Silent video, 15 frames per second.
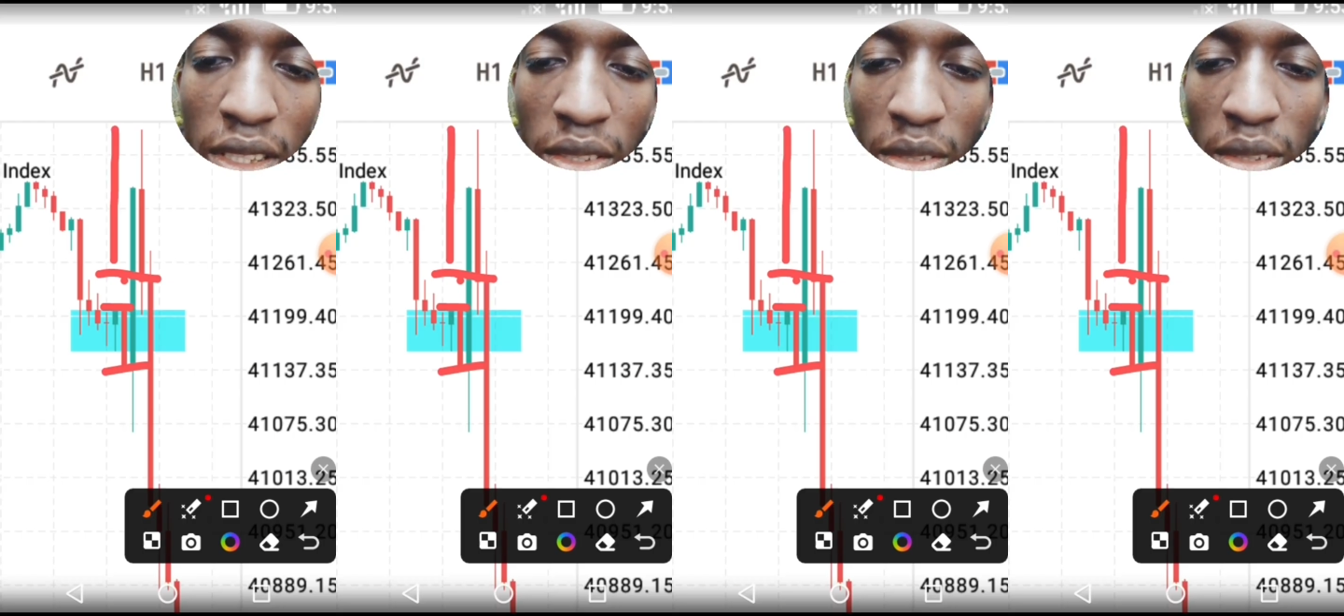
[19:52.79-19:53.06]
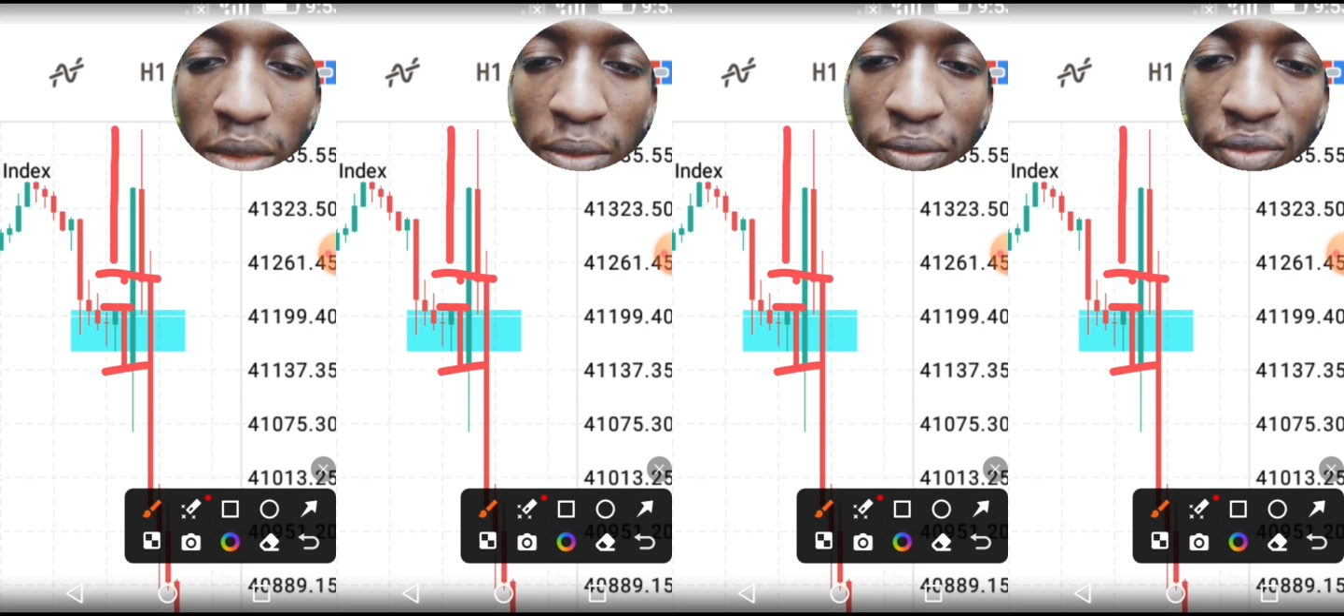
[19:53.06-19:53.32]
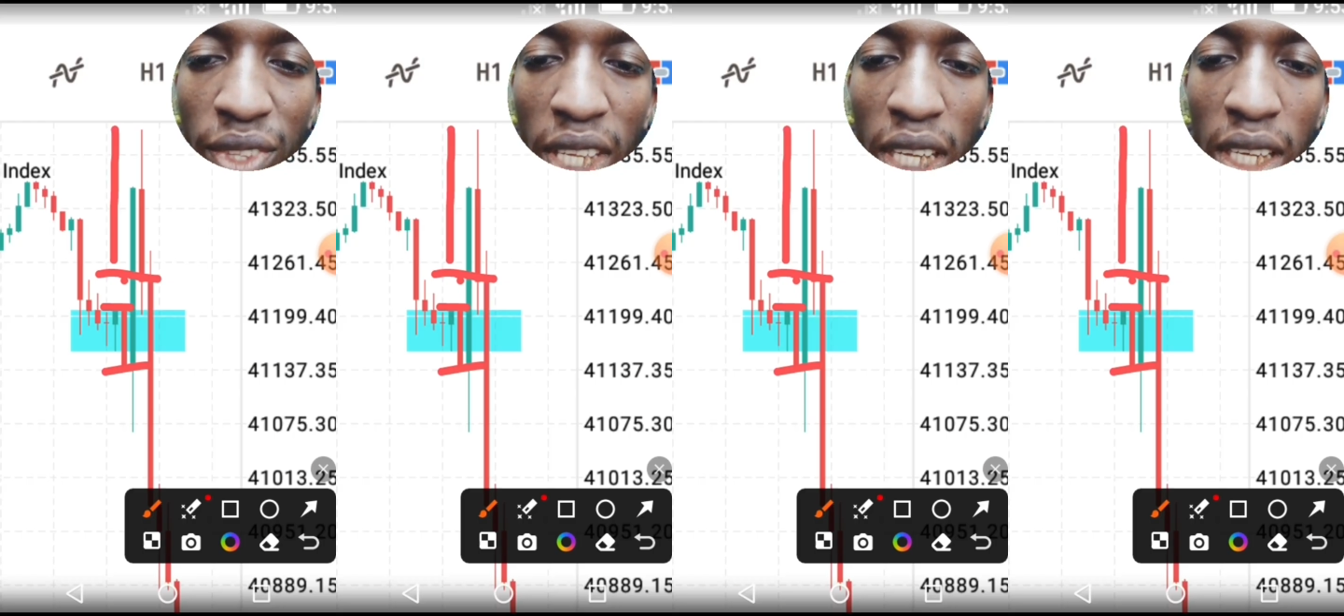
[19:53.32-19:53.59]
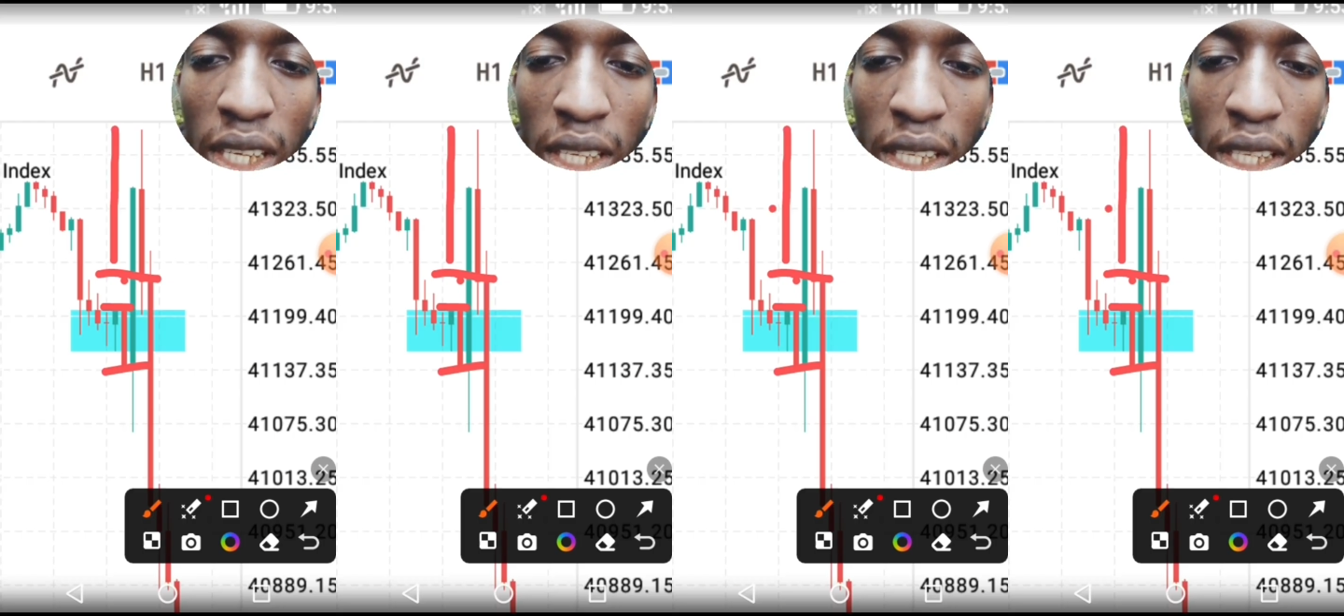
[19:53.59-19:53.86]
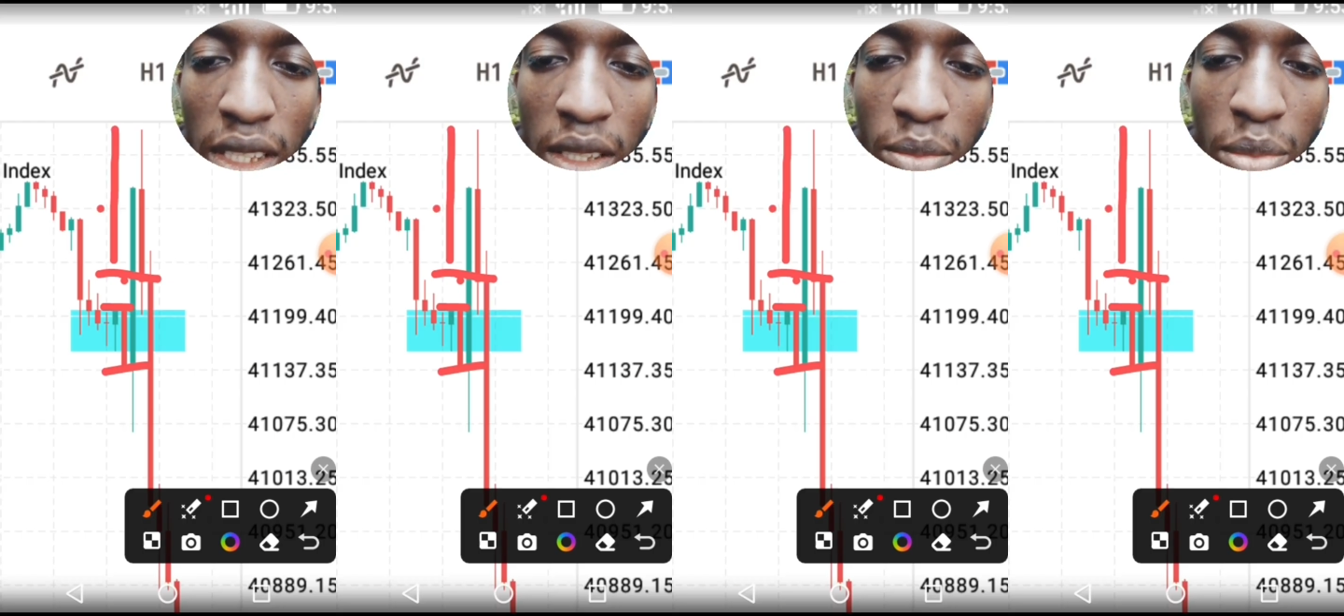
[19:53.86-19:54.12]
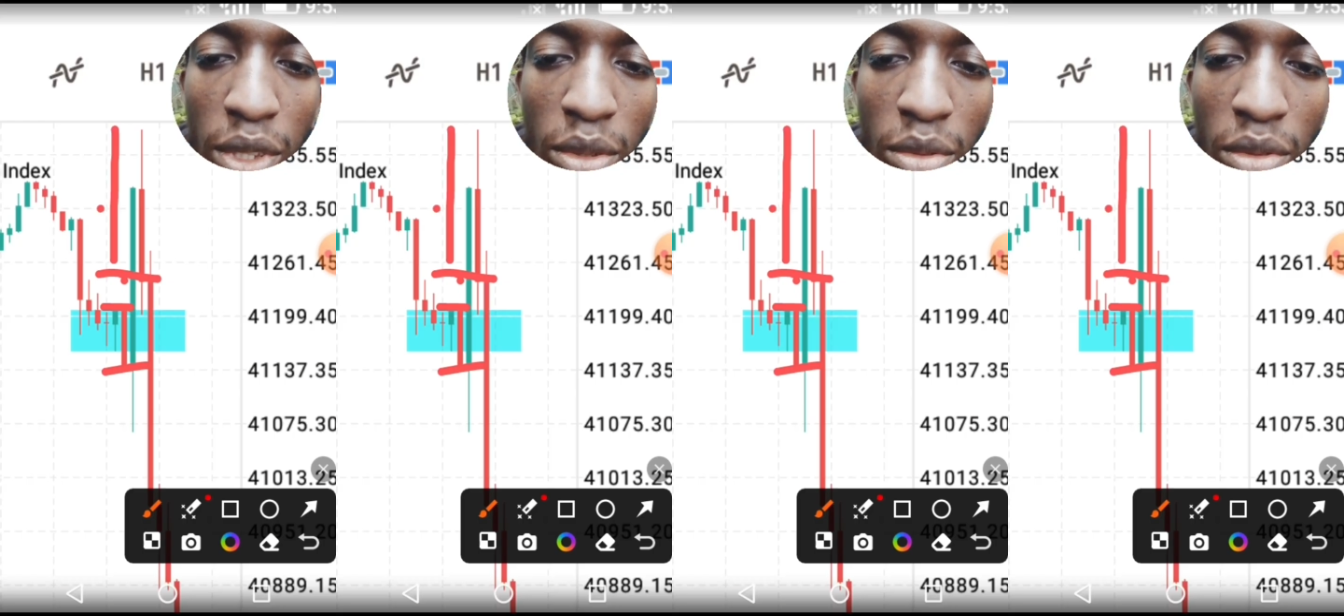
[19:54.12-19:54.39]
So
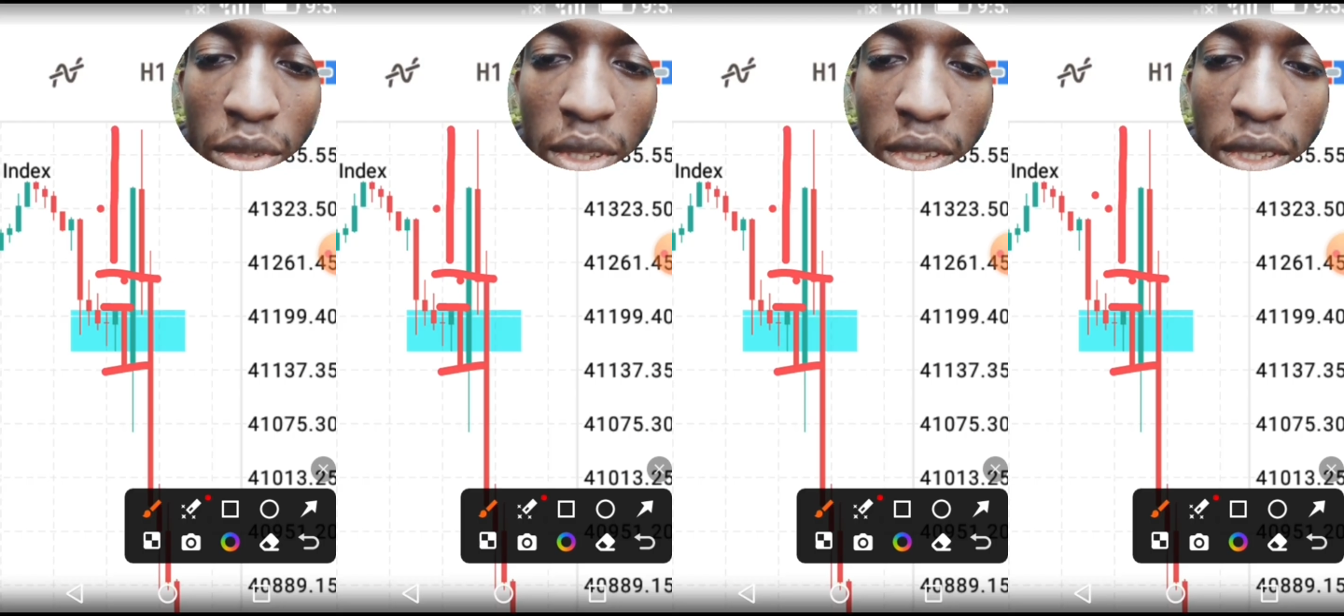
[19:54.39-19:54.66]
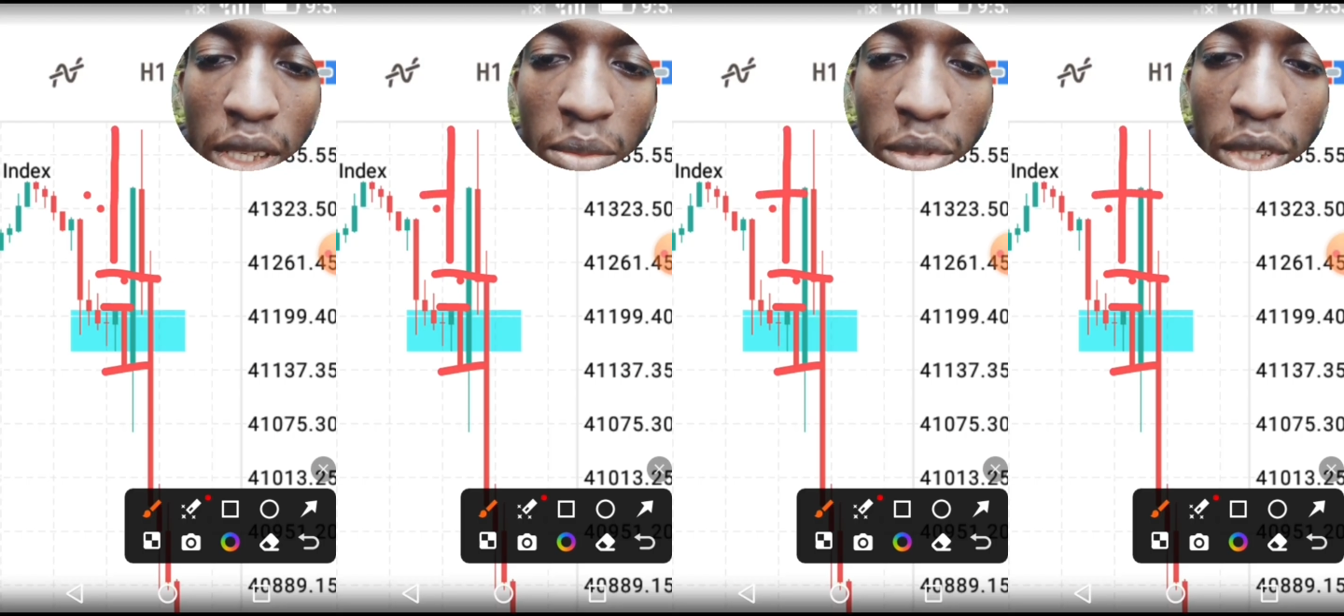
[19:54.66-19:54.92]
TP2 is up